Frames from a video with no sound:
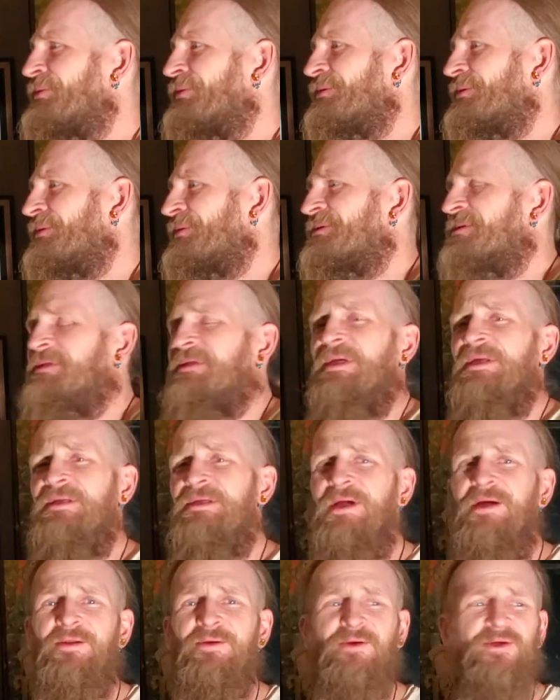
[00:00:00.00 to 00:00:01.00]
their skin
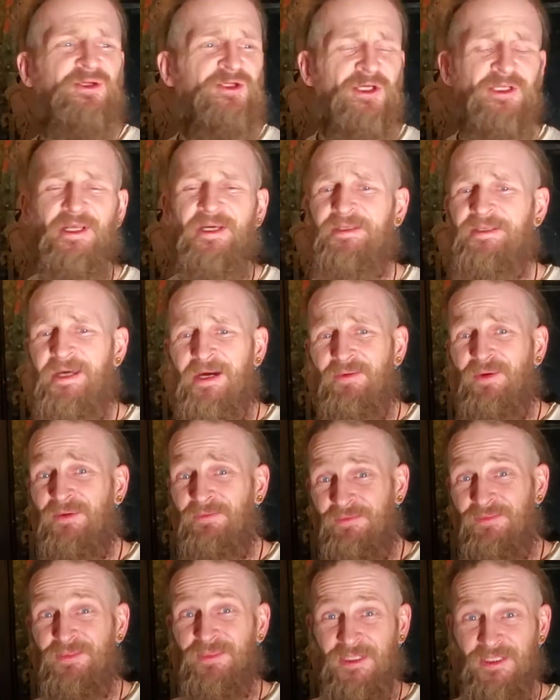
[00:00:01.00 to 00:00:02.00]
color or shit like that. We
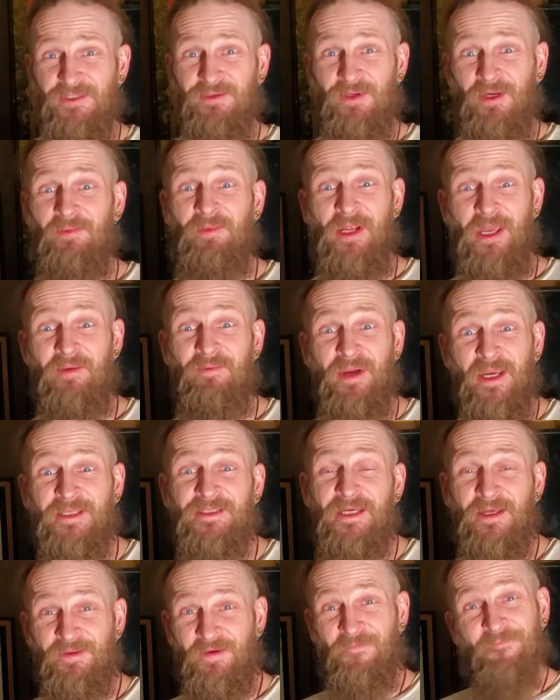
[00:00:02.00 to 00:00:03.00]
discriminate based
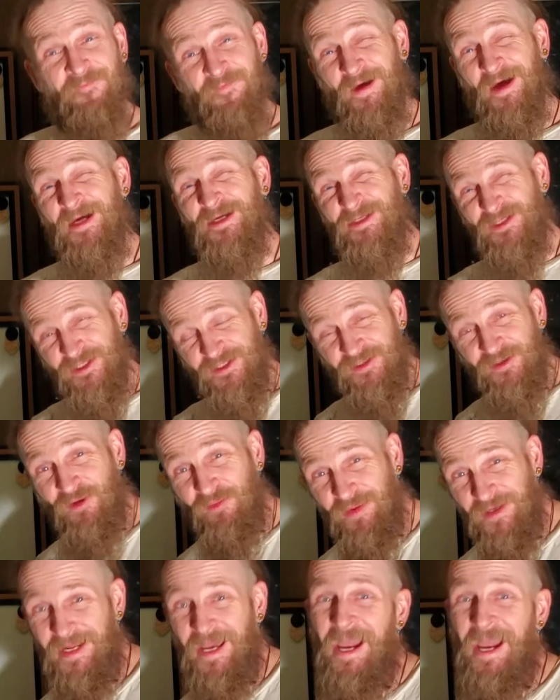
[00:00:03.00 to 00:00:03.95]
on their fucking stupid